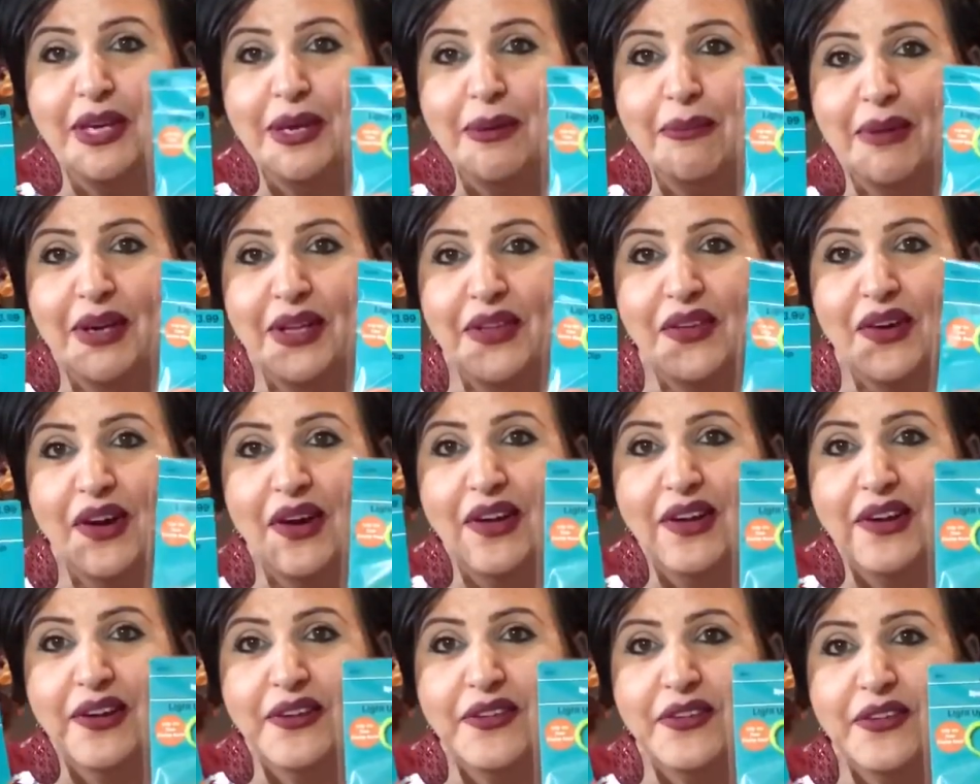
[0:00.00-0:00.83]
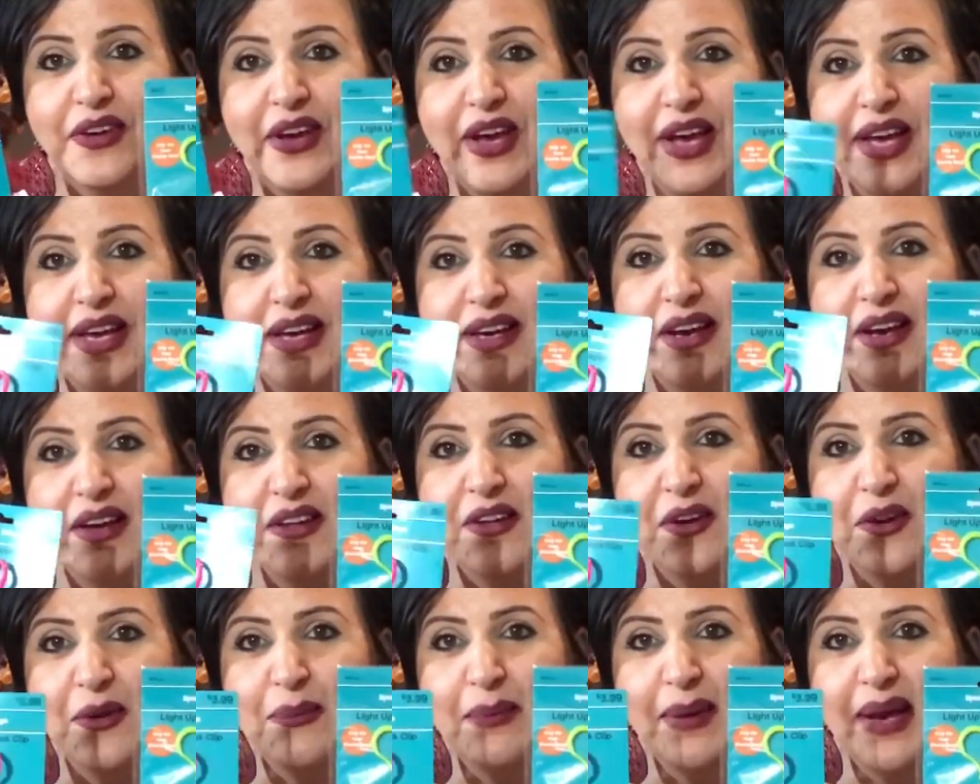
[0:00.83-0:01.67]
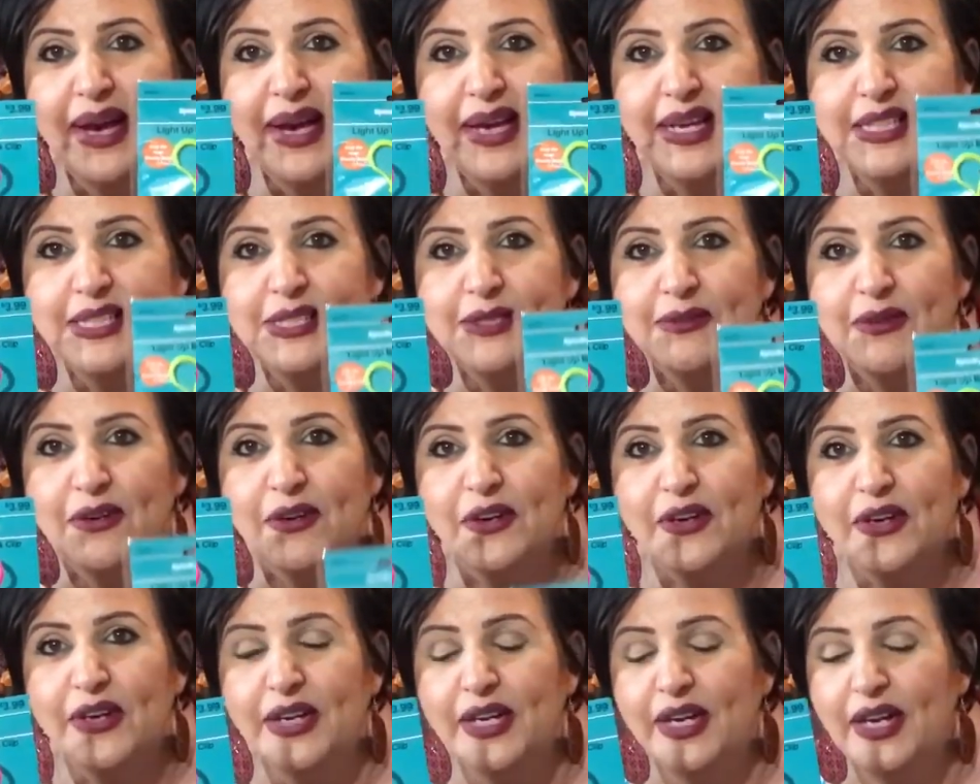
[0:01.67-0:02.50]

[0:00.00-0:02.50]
and my daughter to hang on our bags for